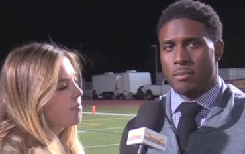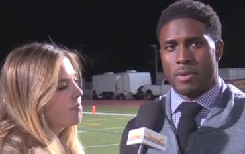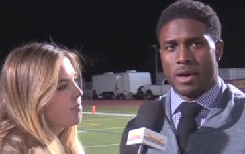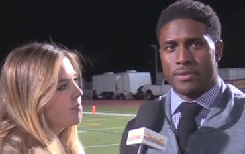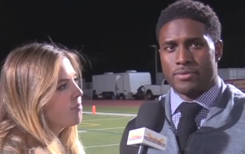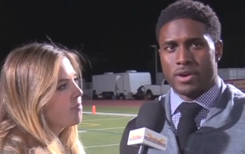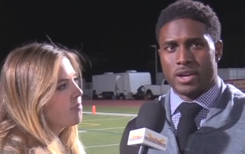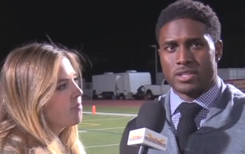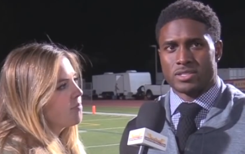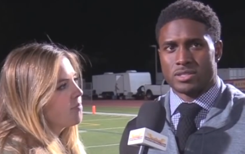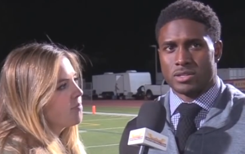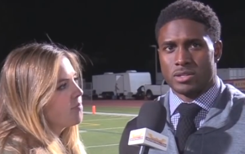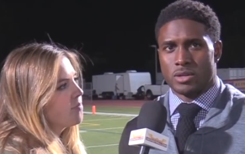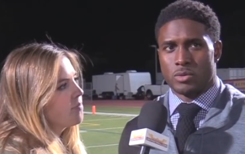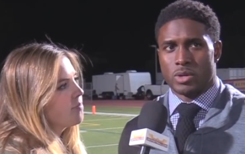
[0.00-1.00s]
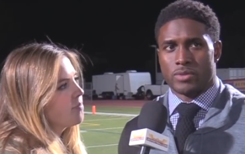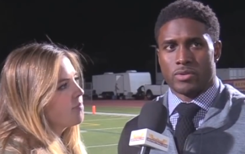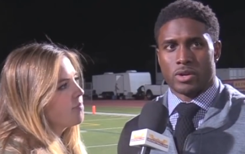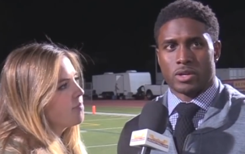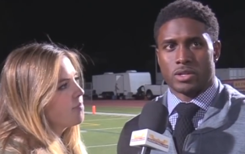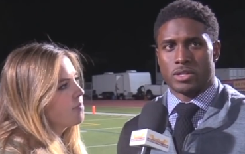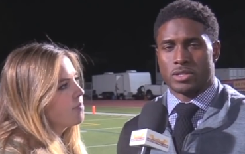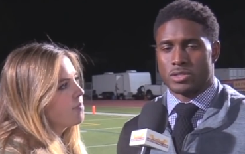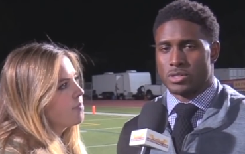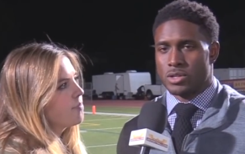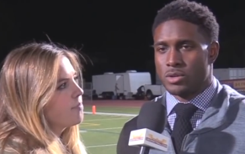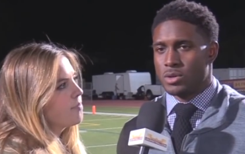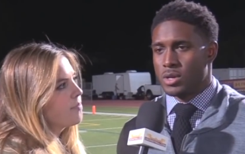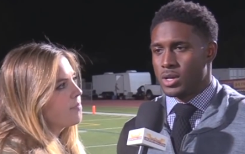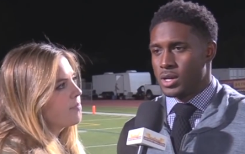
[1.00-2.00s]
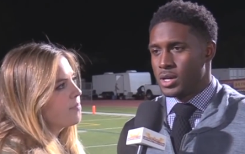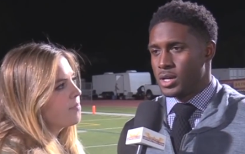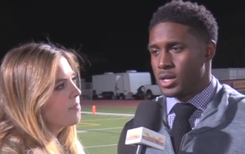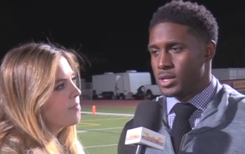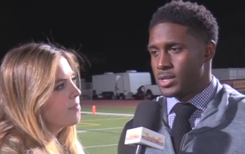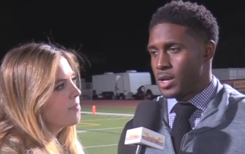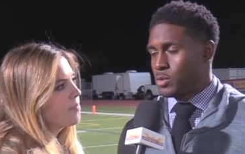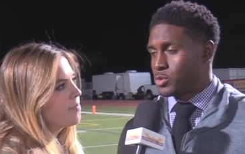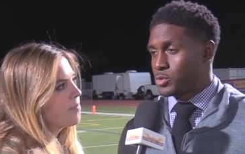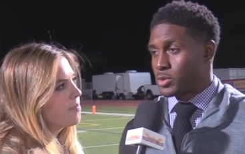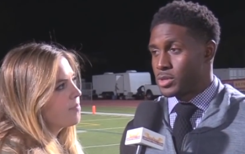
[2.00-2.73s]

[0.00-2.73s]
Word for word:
Speaker 1: my advice, you know, whenever I could. So uh, that was